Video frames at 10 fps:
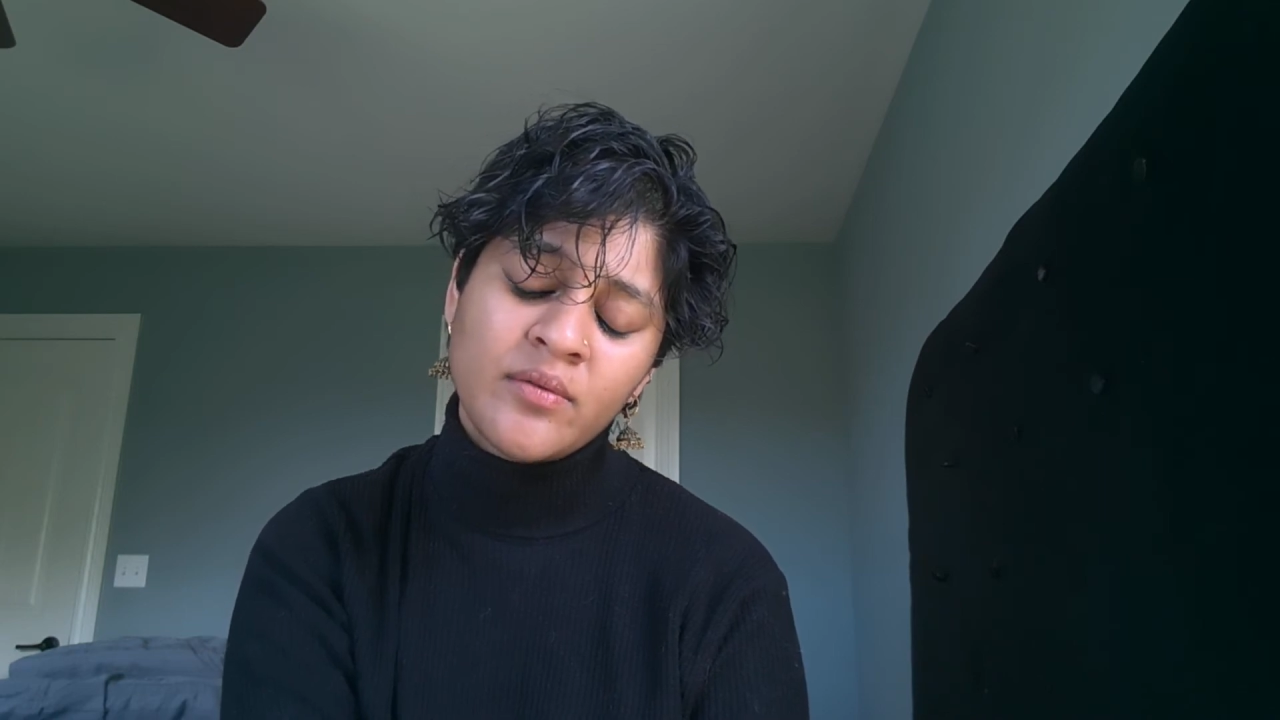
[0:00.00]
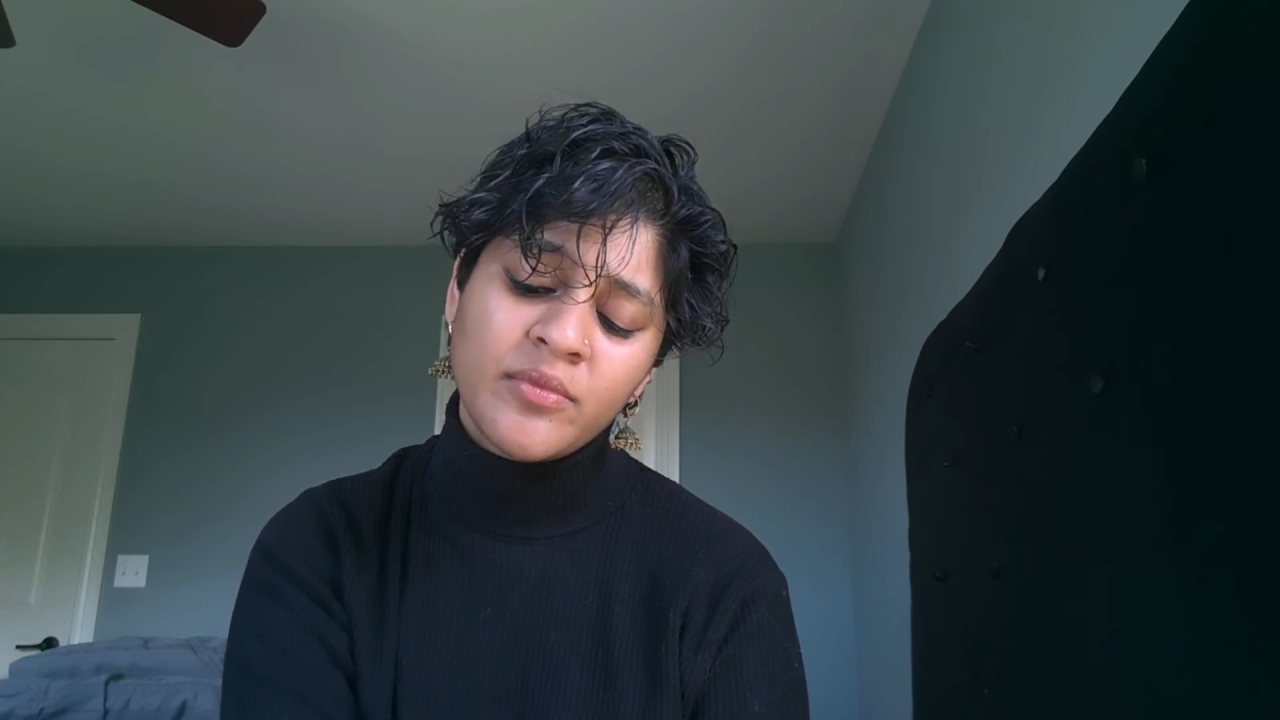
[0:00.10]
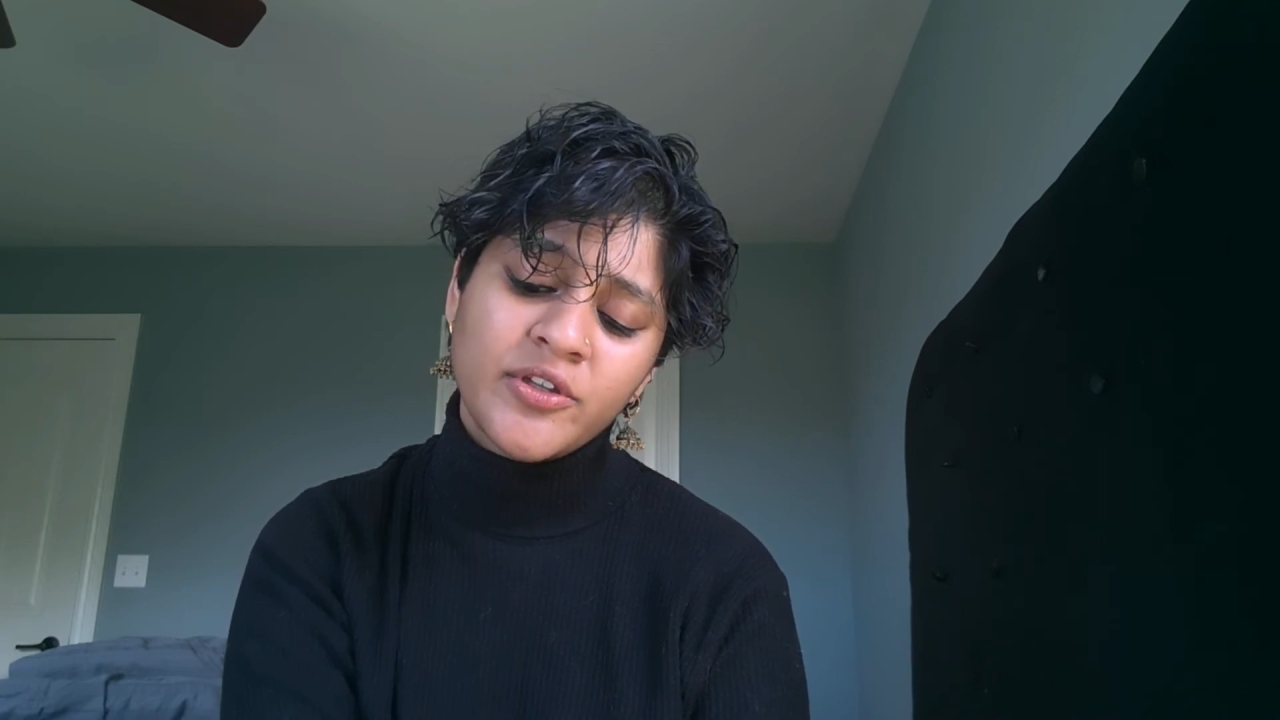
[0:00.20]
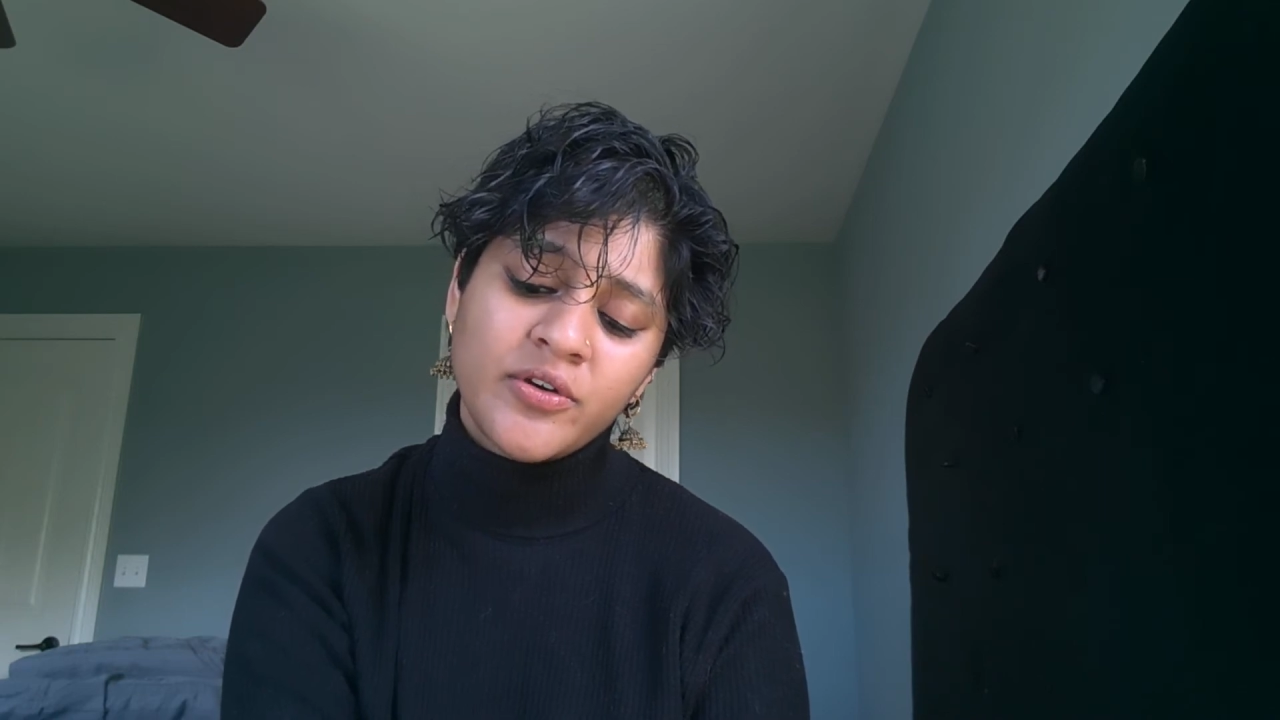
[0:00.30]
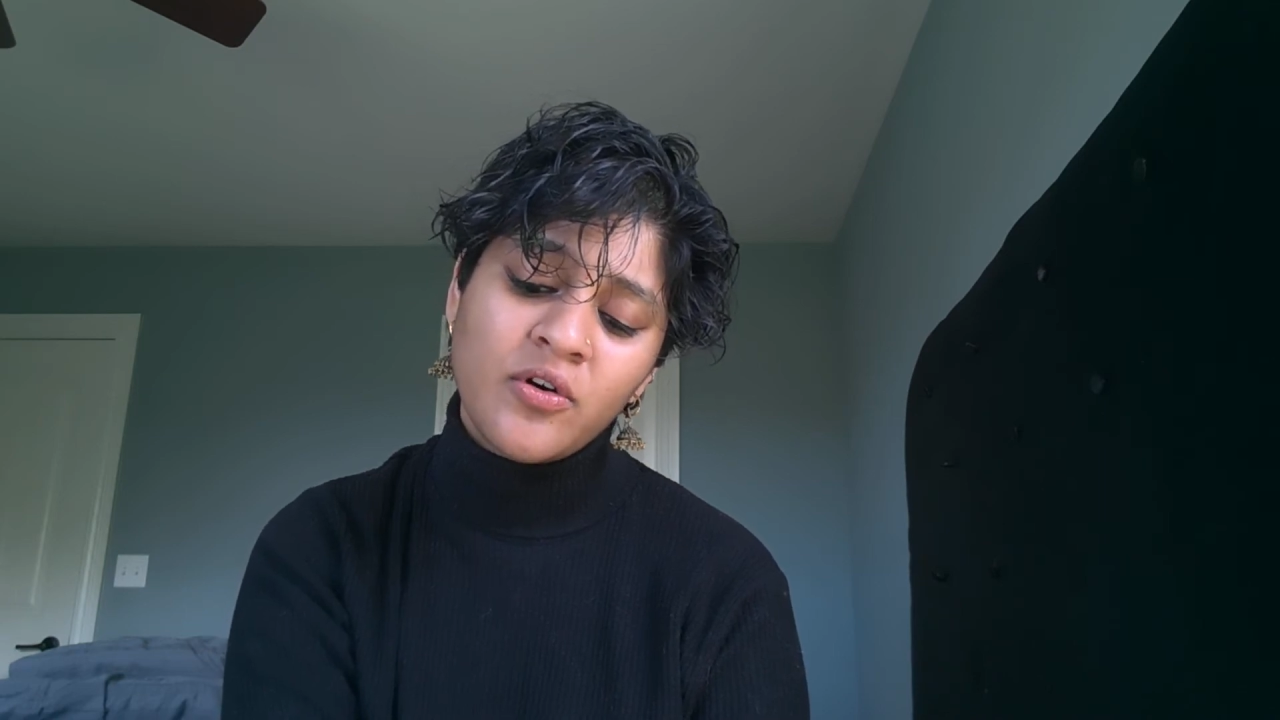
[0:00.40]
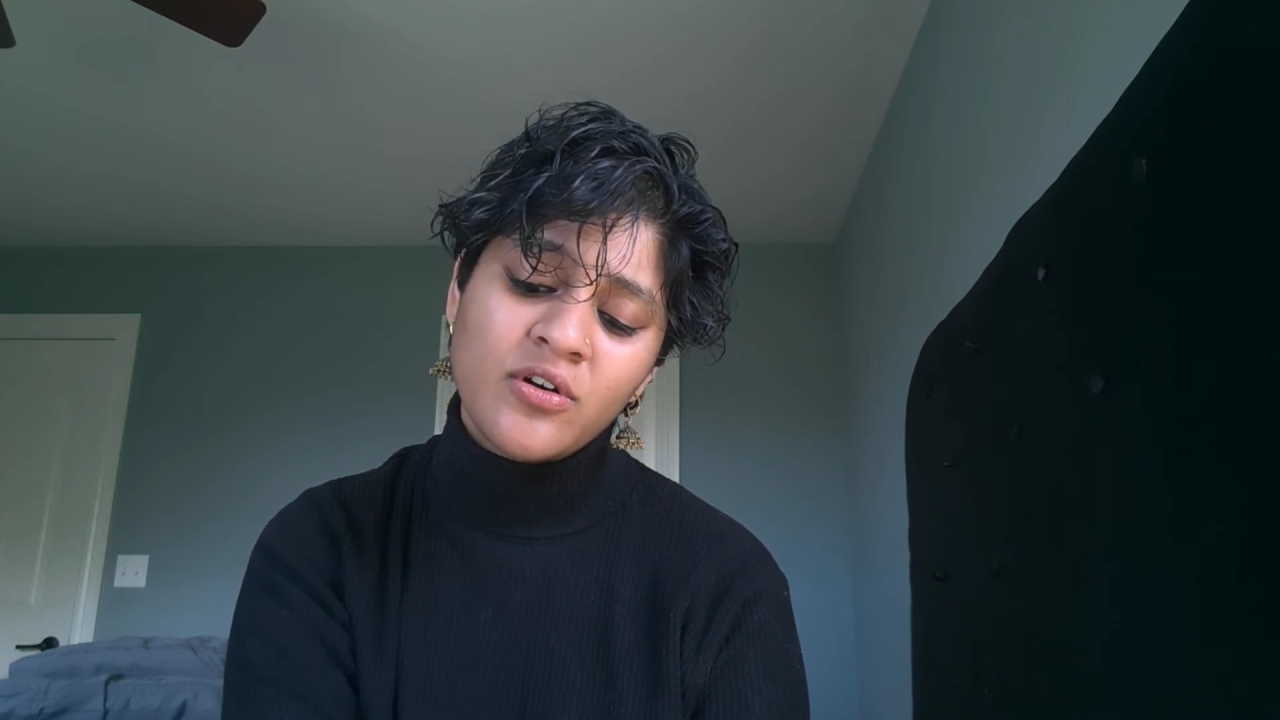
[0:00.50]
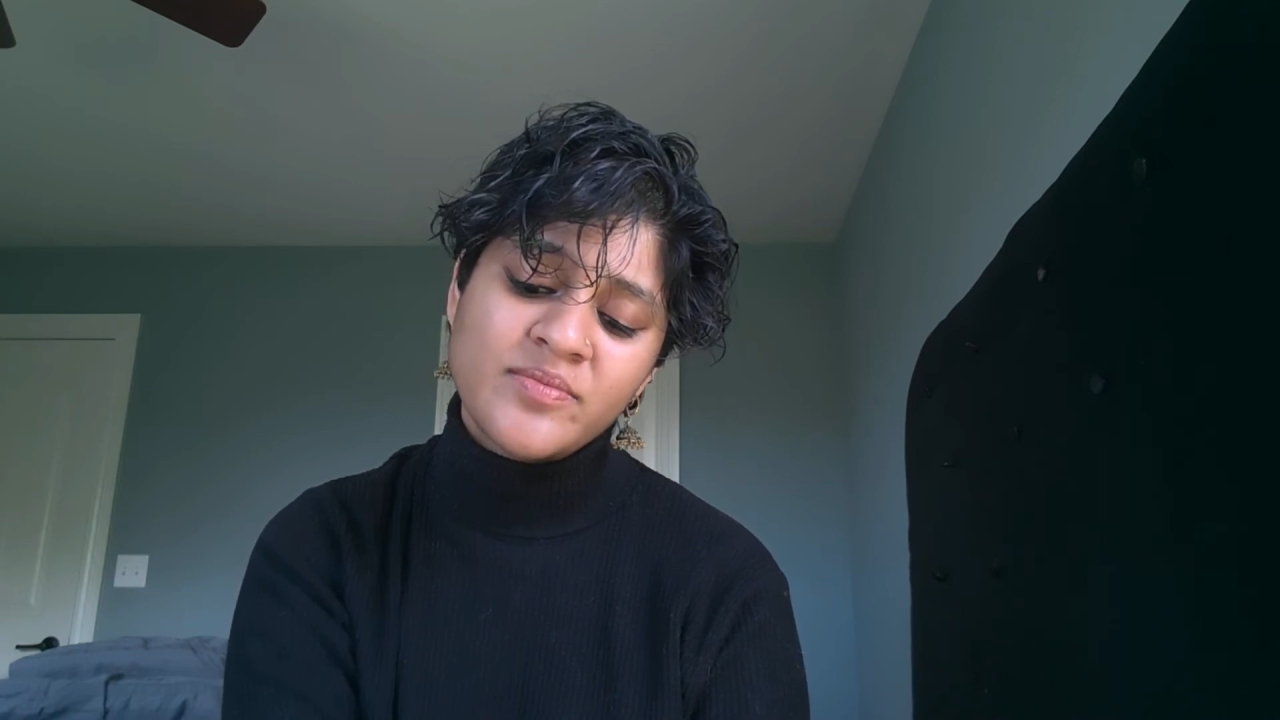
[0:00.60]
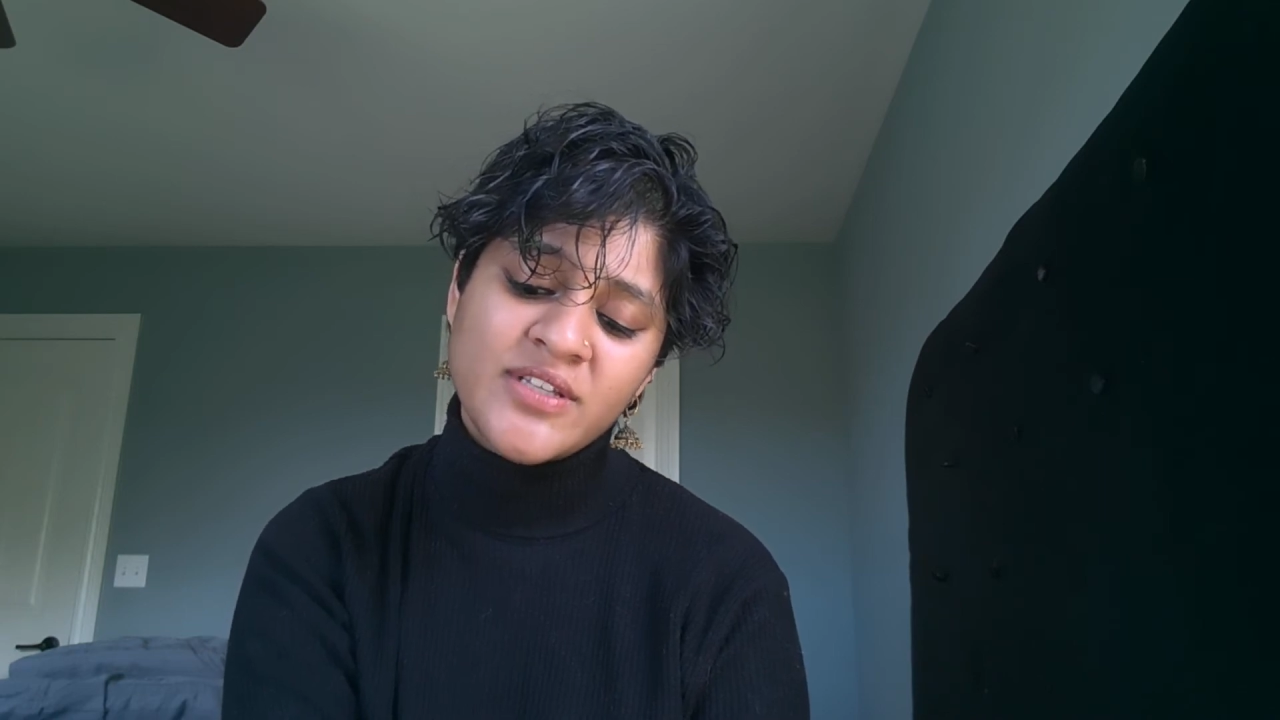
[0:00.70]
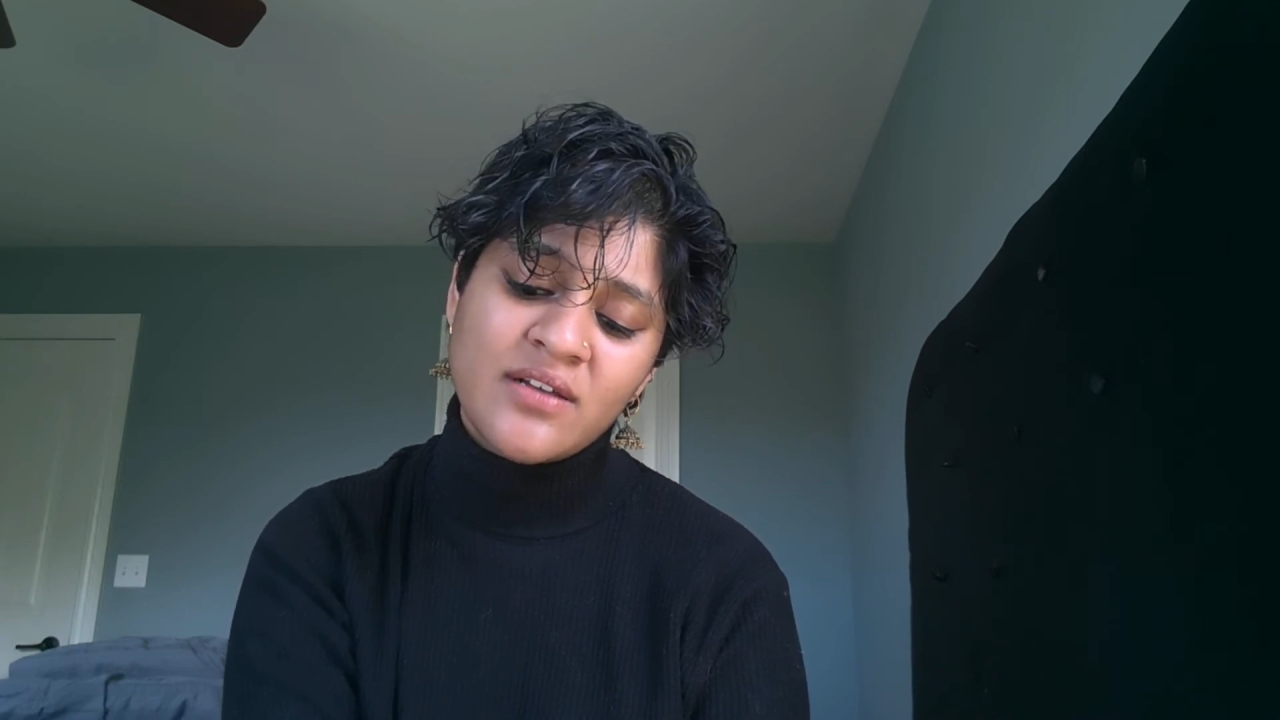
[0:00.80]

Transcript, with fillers: But the corpse,